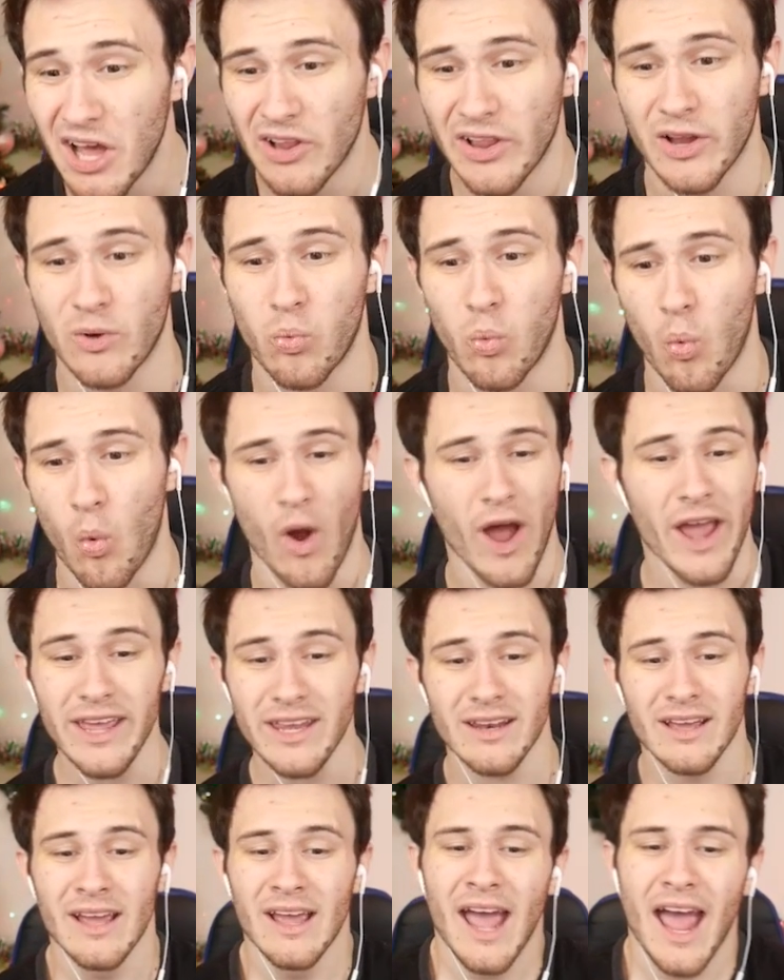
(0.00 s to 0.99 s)
Like,
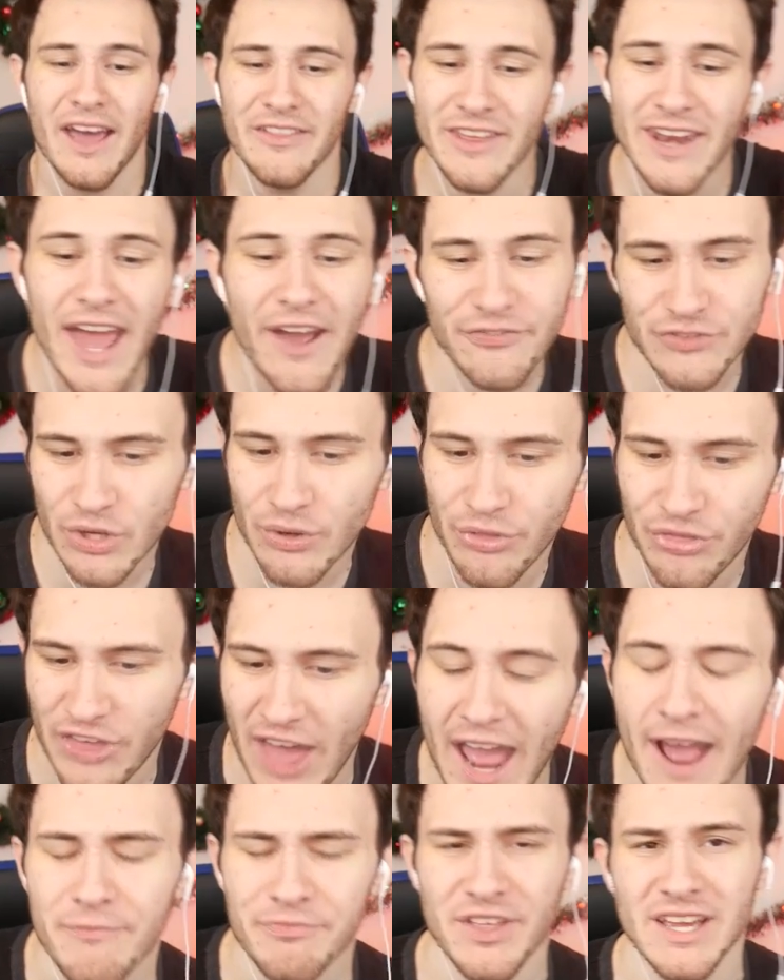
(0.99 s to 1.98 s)
what? And then after
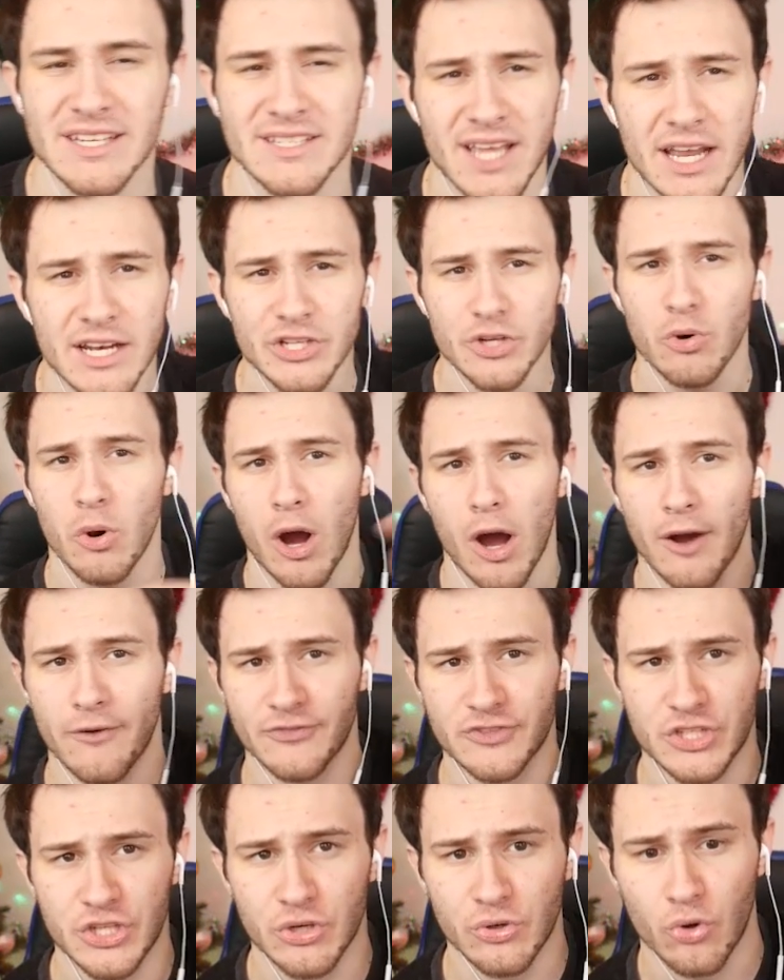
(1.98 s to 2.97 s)
that, they send you
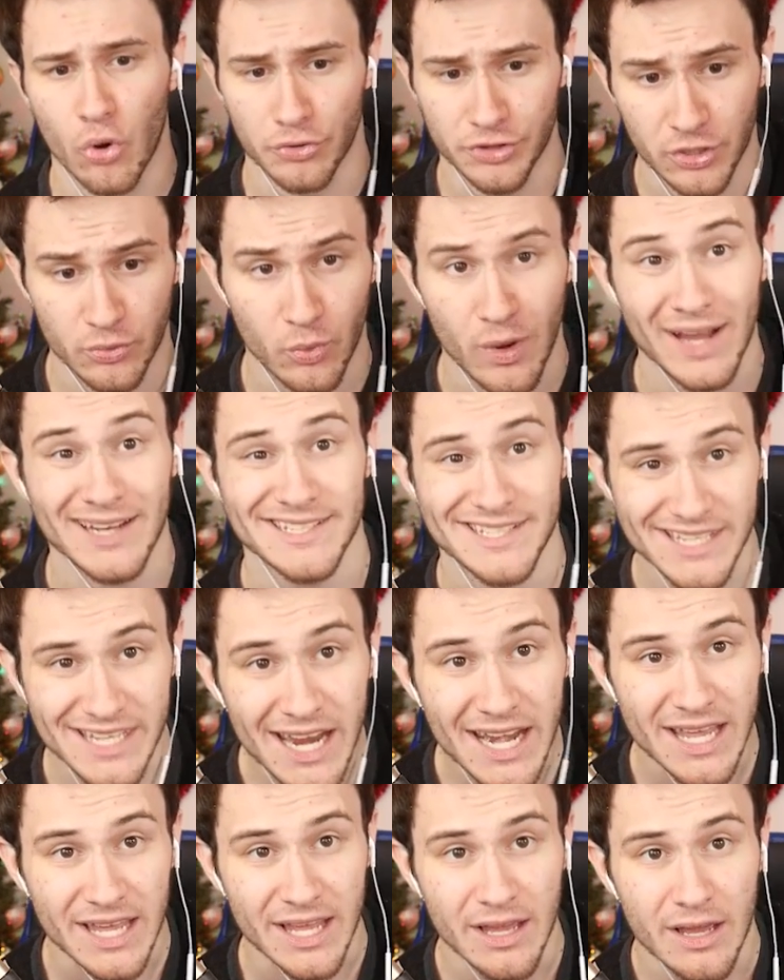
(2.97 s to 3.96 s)
off to Goldenrod
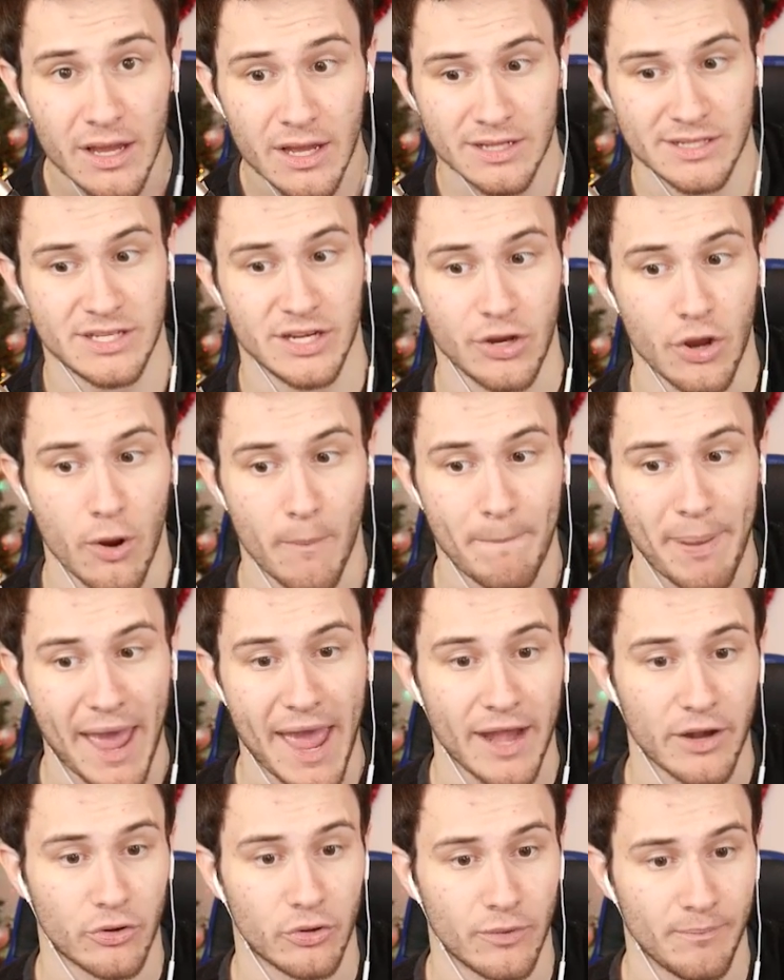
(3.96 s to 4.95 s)
City to go
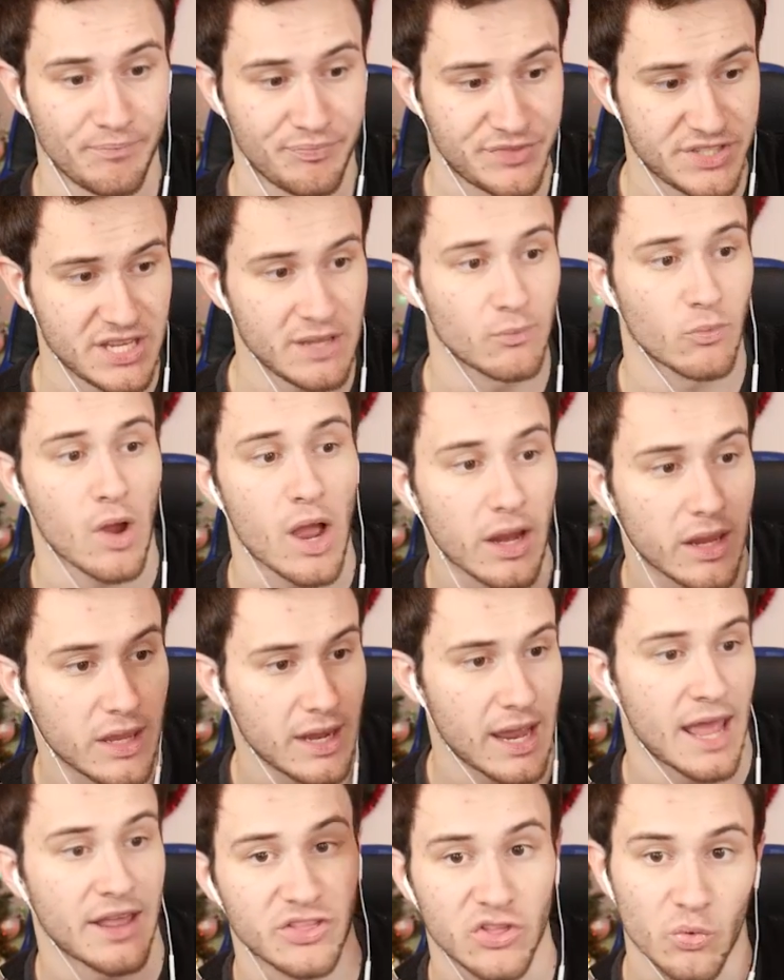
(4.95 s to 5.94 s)
battle Team
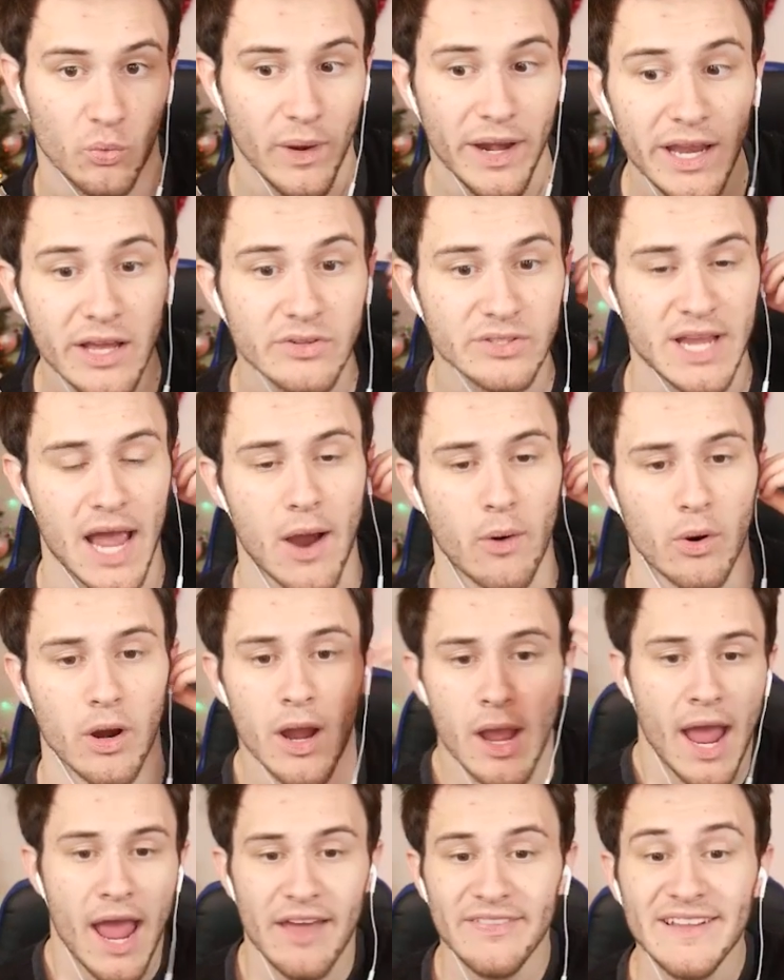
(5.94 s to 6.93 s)
Rocket at the radio
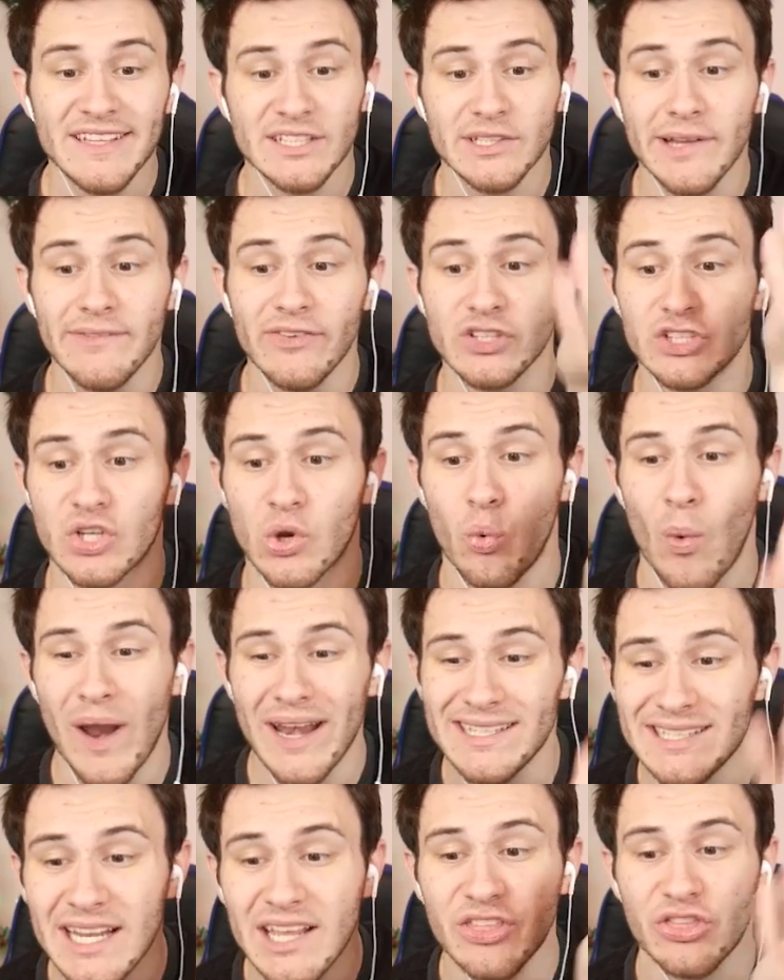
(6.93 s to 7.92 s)
tower, and that's level
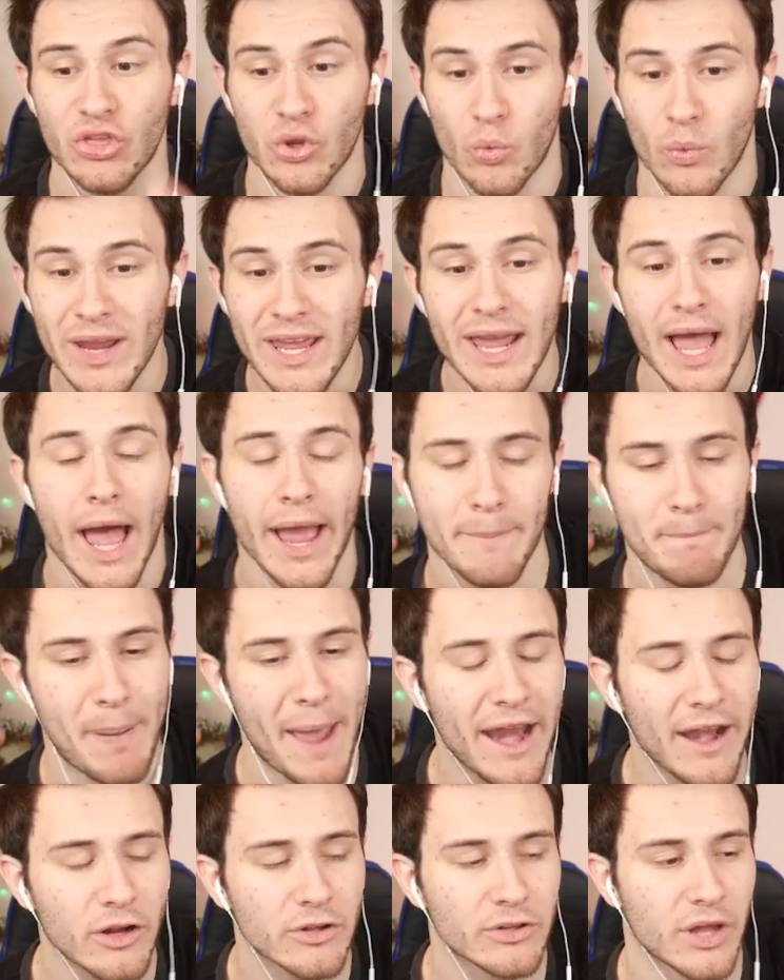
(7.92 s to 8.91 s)
23. I
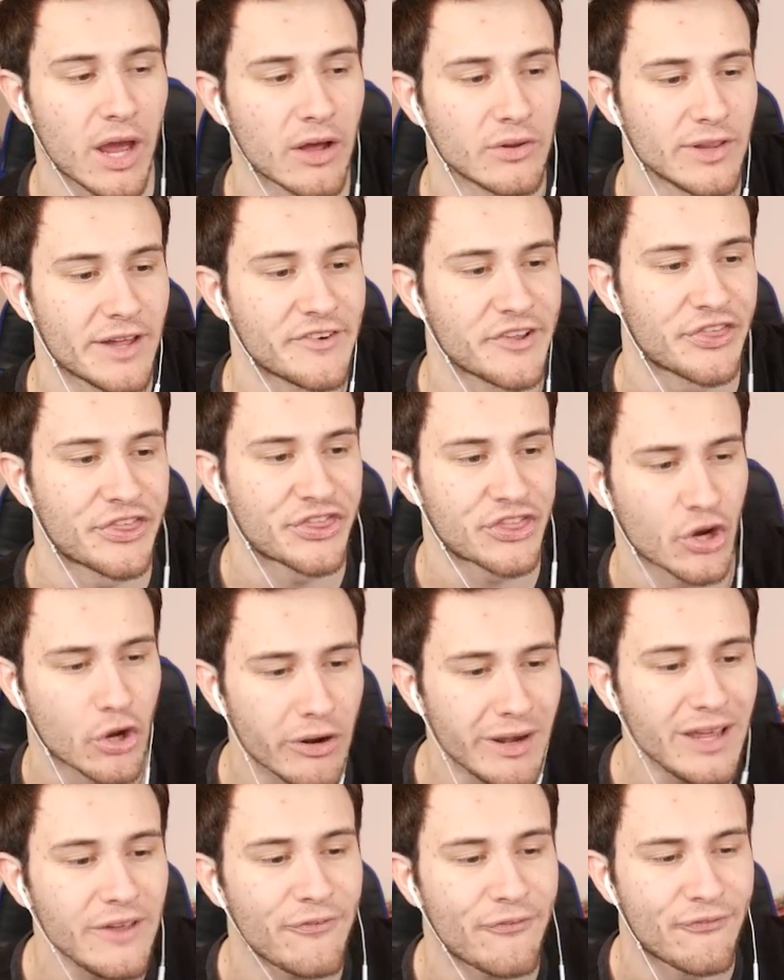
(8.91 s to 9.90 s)
battled a level
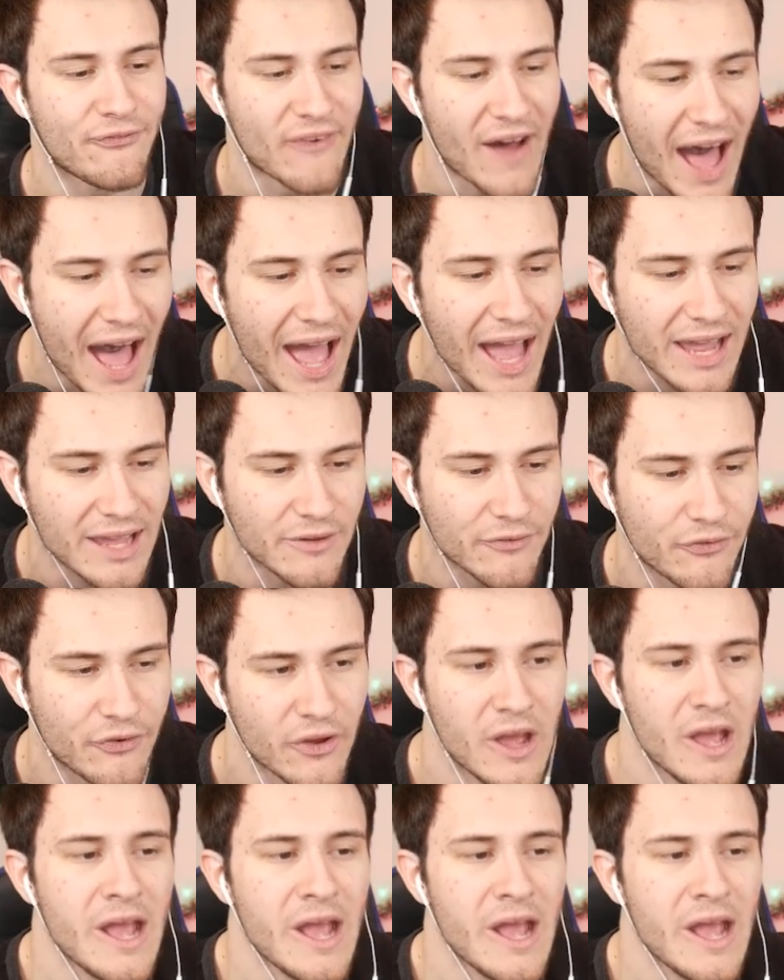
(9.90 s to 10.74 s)
35